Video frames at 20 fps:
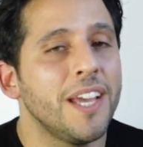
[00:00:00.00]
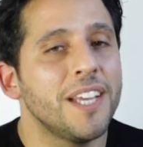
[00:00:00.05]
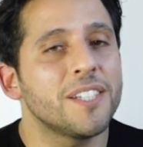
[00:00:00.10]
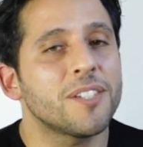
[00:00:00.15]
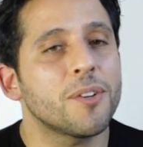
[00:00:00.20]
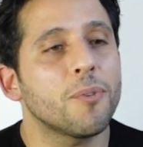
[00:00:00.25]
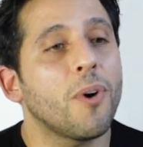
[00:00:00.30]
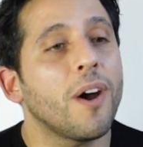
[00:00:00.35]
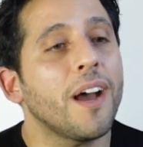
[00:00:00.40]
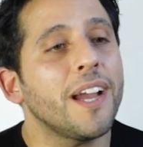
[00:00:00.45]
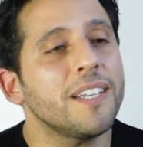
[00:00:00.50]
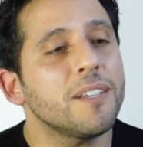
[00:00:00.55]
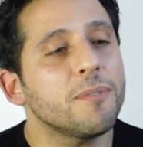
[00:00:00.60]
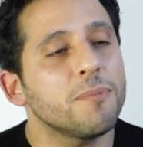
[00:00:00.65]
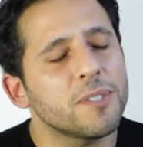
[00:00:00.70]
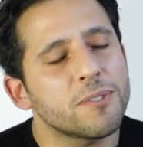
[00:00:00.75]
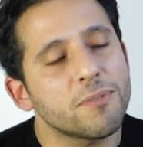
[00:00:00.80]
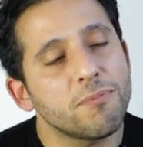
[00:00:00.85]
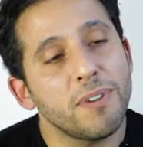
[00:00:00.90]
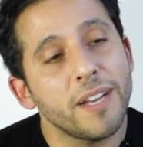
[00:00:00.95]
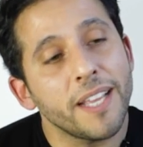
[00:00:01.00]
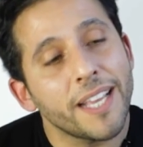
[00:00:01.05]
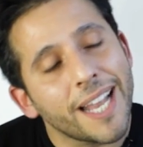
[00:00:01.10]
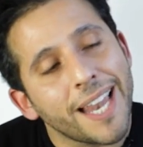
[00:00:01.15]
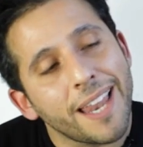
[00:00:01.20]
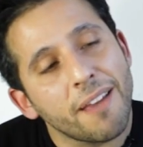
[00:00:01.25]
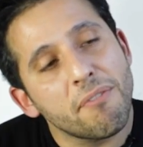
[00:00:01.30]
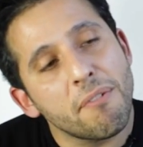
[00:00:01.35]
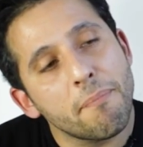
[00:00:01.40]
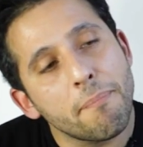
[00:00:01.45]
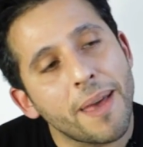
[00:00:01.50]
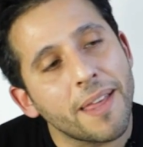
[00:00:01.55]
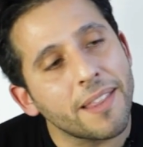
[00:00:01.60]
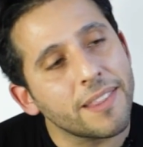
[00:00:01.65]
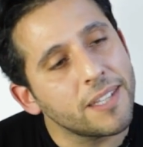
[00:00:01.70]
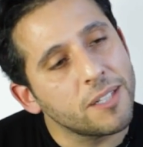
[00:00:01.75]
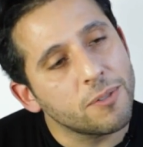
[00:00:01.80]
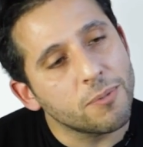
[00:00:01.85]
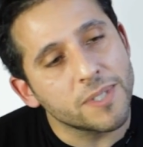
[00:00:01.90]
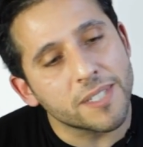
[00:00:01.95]
So what I done, was a really clever
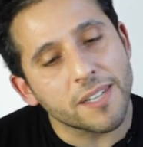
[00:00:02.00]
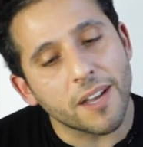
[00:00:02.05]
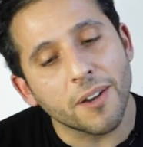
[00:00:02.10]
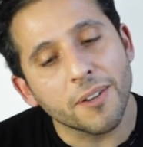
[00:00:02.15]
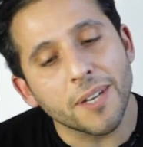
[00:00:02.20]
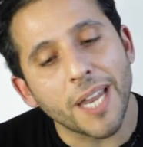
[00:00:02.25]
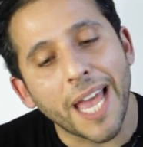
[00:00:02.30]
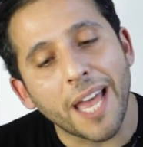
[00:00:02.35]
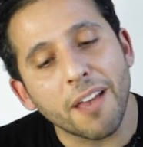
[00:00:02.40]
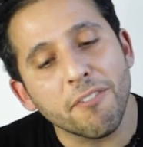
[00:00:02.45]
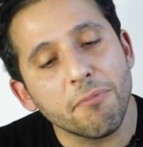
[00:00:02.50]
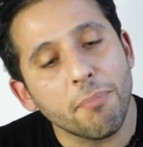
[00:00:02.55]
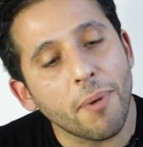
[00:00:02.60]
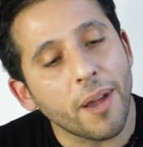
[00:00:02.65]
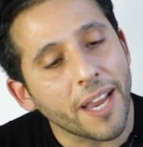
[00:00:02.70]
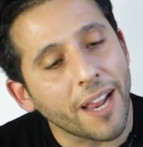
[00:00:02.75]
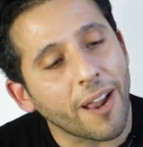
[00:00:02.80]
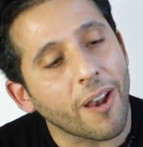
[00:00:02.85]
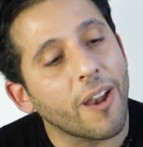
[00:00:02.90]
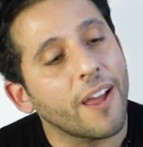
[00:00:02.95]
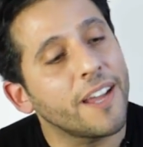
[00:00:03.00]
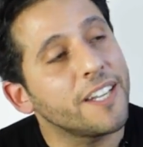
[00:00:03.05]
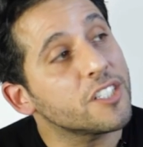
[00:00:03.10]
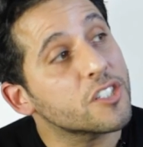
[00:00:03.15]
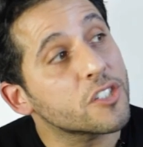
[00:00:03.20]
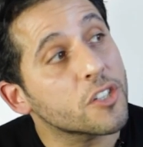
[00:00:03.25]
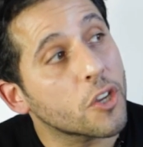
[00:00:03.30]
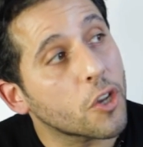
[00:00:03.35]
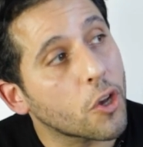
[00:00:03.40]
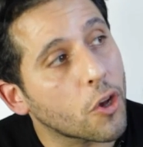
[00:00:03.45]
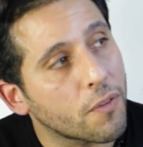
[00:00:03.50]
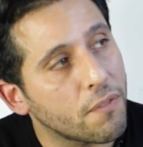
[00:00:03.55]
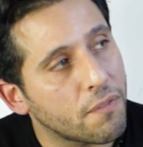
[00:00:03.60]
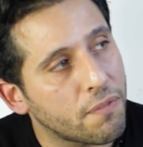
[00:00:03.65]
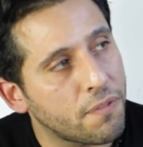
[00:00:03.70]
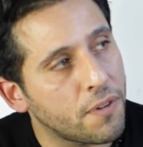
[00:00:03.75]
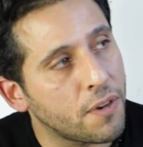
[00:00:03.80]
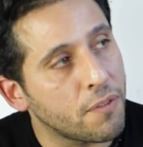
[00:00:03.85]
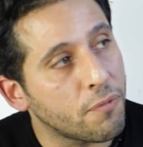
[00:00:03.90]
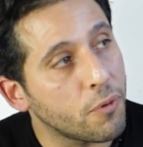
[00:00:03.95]
method, was I'd have my clients
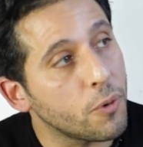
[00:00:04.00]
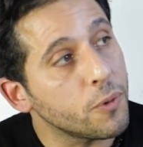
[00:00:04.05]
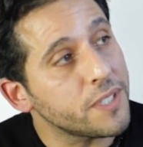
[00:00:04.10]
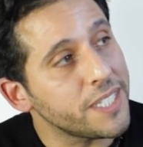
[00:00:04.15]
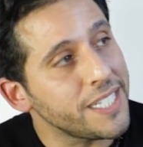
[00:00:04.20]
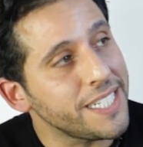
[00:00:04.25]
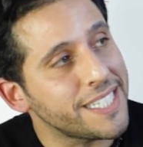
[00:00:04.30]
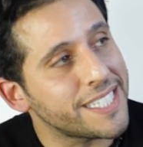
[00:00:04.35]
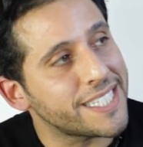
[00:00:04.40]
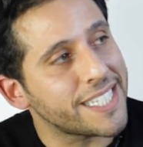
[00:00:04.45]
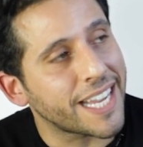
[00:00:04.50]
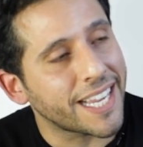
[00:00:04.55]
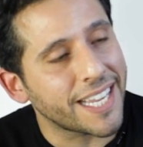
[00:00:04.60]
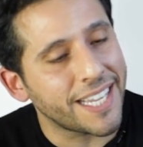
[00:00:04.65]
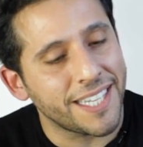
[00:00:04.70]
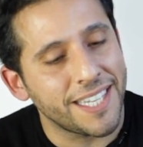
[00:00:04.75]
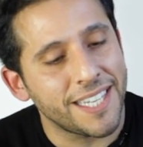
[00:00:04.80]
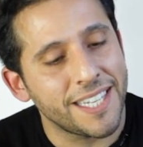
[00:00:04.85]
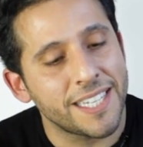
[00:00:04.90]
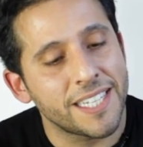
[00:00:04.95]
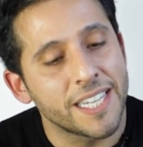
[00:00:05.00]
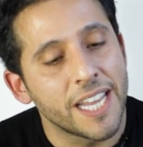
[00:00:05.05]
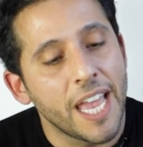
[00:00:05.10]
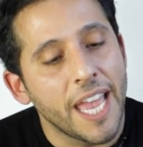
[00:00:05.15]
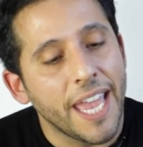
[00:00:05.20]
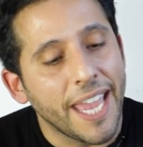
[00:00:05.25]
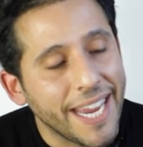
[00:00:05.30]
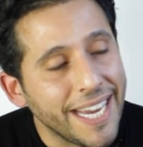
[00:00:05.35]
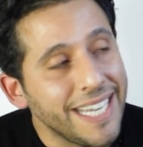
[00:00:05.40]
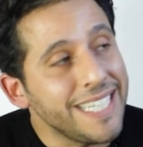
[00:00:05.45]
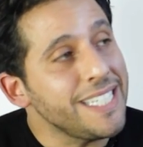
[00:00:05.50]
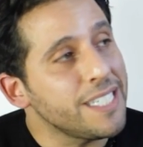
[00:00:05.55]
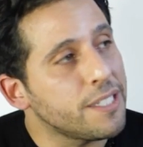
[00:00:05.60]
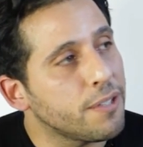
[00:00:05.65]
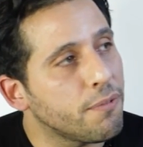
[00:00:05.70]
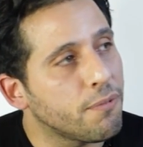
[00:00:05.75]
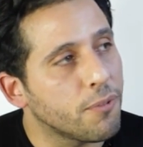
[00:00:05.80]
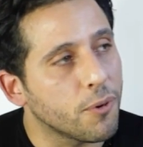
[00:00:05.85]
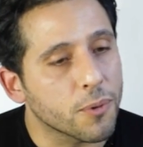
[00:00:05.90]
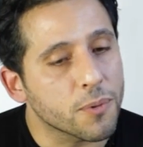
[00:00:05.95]
for 14-second
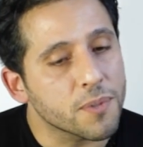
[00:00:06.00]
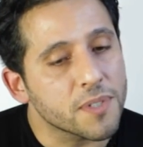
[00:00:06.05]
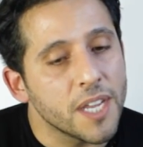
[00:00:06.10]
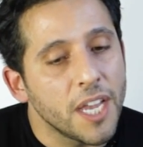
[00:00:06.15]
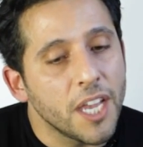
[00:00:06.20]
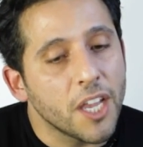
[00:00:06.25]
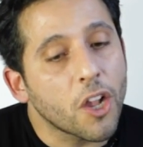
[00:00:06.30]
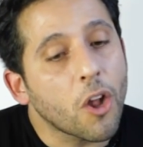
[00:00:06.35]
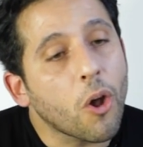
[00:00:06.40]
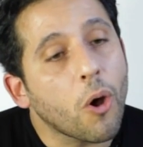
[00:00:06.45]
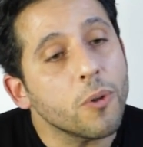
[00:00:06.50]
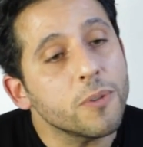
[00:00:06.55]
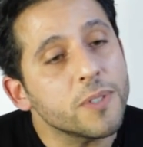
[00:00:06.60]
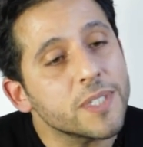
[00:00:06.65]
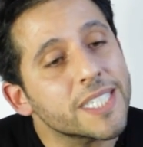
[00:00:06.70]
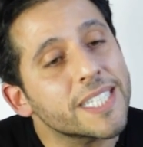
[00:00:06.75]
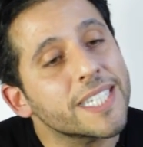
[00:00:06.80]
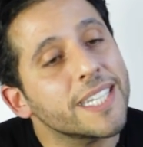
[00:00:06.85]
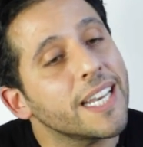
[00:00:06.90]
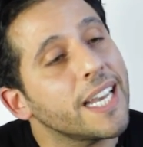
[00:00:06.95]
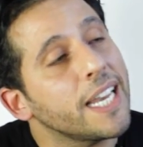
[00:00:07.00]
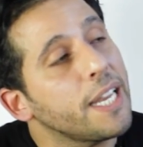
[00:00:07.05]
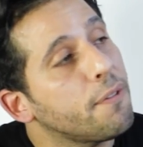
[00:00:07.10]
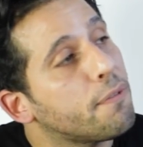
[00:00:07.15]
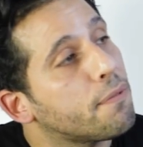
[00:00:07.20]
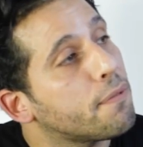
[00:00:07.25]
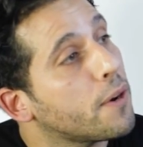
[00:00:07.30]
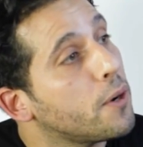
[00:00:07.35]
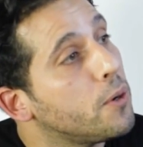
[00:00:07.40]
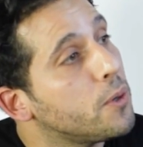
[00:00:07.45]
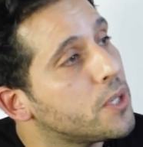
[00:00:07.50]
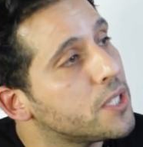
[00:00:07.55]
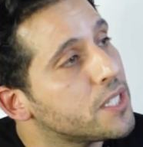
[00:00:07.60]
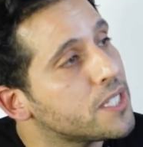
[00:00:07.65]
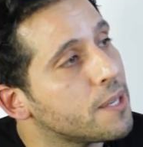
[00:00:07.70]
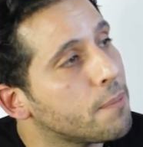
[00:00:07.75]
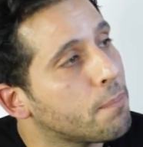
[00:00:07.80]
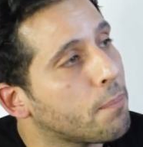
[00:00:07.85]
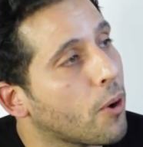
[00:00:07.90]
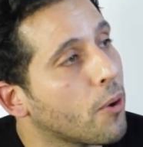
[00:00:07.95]
intervals constantly
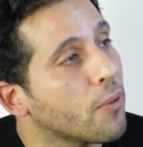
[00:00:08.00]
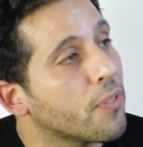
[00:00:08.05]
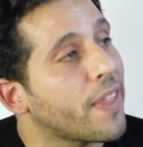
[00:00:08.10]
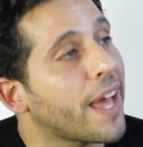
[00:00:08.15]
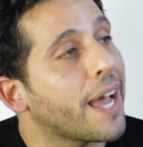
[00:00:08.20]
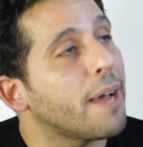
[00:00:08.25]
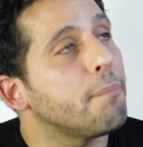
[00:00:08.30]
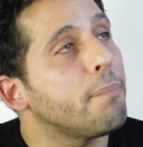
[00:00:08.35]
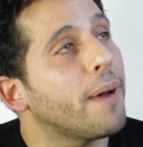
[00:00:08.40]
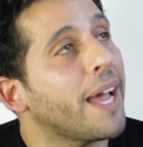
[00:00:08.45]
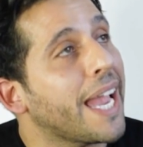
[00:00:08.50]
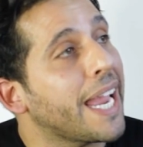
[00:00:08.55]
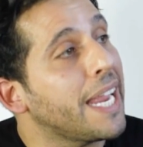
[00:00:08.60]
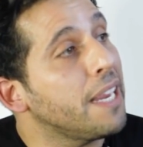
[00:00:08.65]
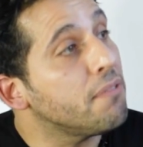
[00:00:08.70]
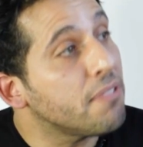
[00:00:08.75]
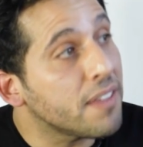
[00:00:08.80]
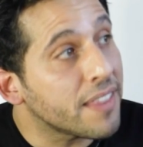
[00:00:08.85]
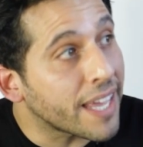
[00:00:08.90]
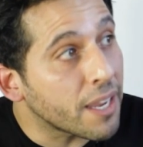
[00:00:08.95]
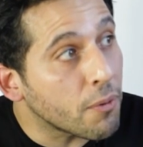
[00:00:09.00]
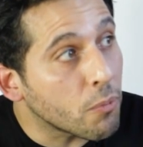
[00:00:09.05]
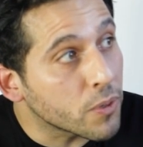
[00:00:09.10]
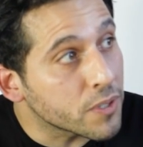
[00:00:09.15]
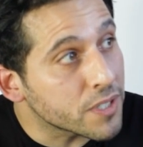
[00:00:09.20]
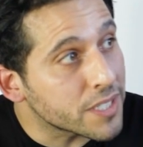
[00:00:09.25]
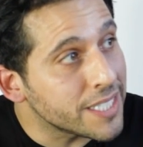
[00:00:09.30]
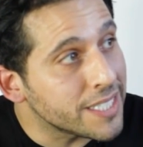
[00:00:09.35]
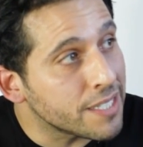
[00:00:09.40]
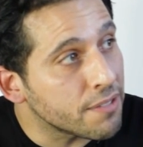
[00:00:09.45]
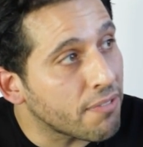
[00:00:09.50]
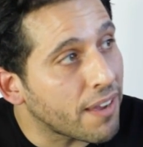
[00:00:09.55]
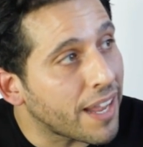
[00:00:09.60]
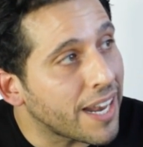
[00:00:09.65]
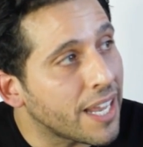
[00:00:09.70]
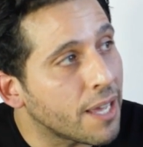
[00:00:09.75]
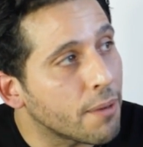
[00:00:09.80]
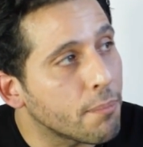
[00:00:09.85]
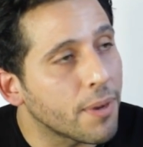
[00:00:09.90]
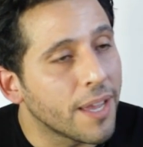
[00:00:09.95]
focus upon that behaviour they want to
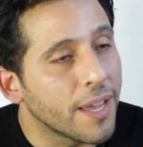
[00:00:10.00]
develop.